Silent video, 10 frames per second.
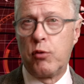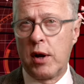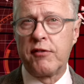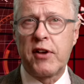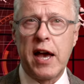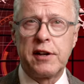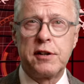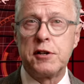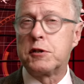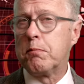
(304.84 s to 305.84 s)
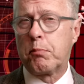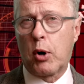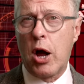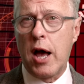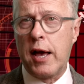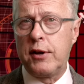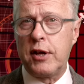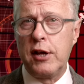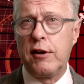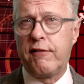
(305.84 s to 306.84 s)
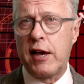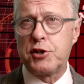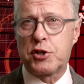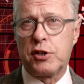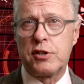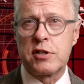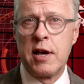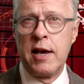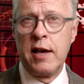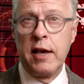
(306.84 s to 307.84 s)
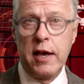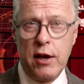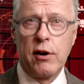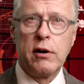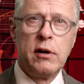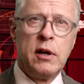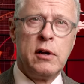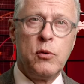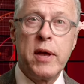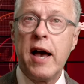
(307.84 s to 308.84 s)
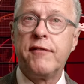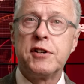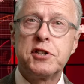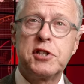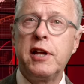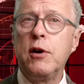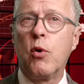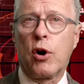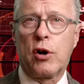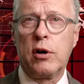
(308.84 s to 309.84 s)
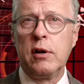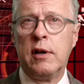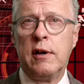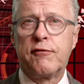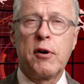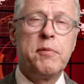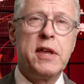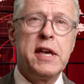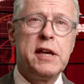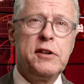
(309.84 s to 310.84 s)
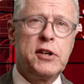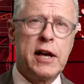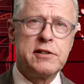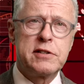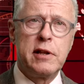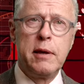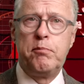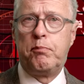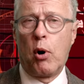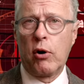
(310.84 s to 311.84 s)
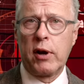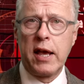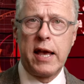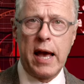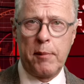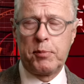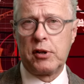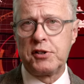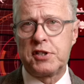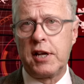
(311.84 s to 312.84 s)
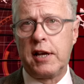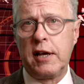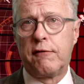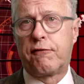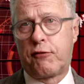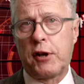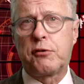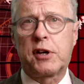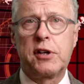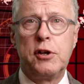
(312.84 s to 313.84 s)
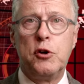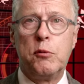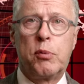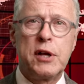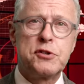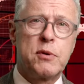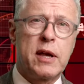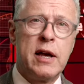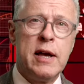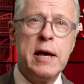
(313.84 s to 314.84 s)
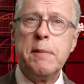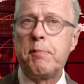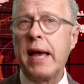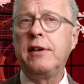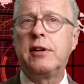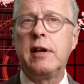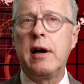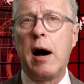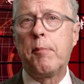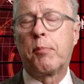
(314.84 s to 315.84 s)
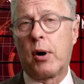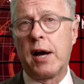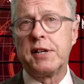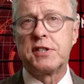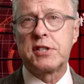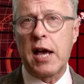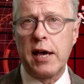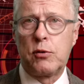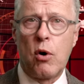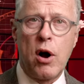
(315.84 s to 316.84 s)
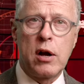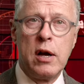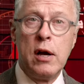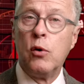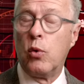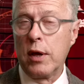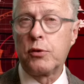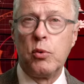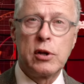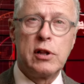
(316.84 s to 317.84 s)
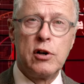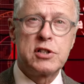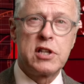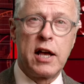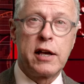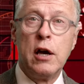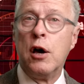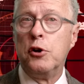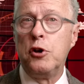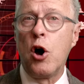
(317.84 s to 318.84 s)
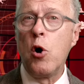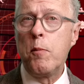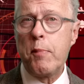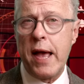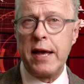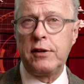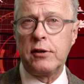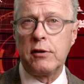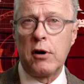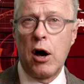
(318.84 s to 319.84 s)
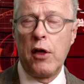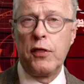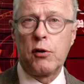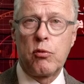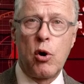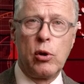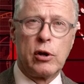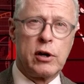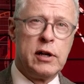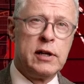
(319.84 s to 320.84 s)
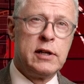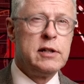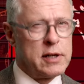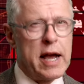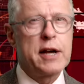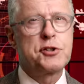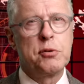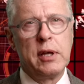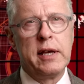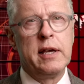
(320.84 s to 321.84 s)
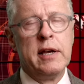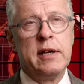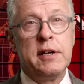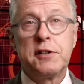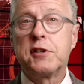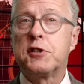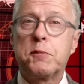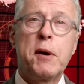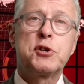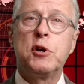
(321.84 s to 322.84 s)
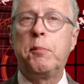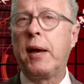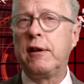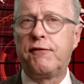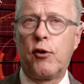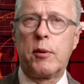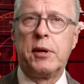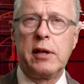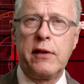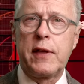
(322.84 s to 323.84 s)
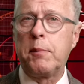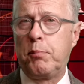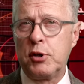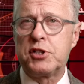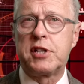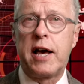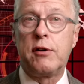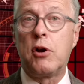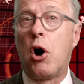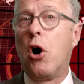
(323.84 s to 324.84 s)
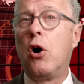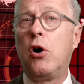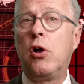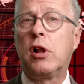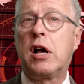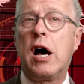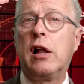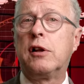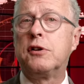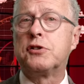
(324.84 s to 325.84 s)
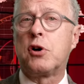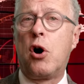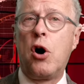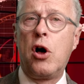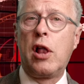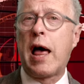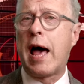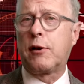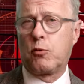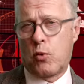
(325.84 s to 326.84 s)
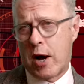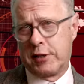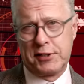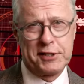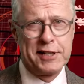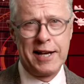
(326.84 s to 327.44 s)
one of Canada's pride innovations. Here, we have a city worker from the intensely boring capital city of Fredericton, New Brunswick, painting a pride sidewalk with what looks like no paint on the roller. Actually, it's a special paint formula that puts down all colors all at once.